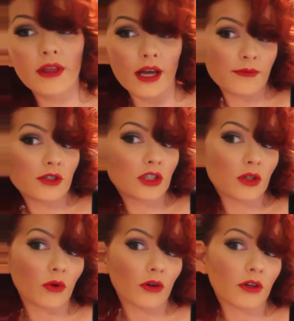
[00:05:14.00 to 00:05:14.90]
that as much as you
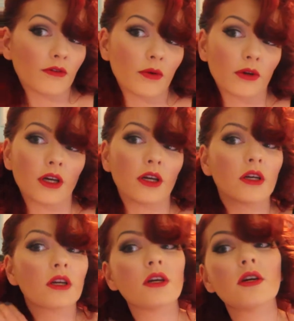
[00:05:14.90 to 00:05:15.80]
want if you want to
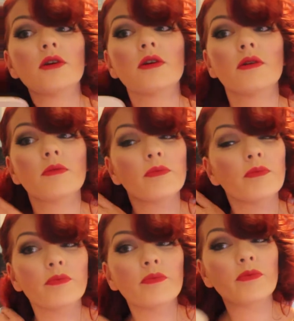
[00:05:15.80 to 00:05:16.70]

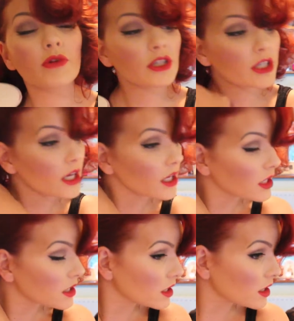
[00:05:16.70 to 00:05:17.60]
brush it
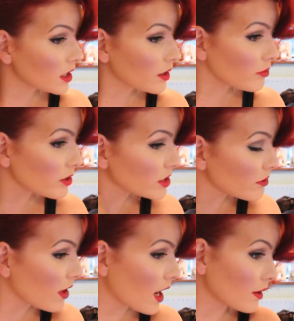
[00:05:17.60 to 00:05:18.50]
and brush it
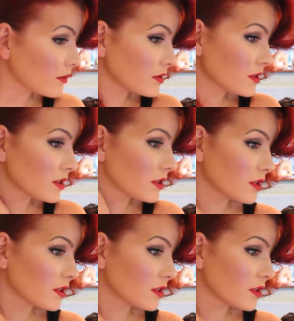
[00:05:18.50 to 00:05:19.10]
round.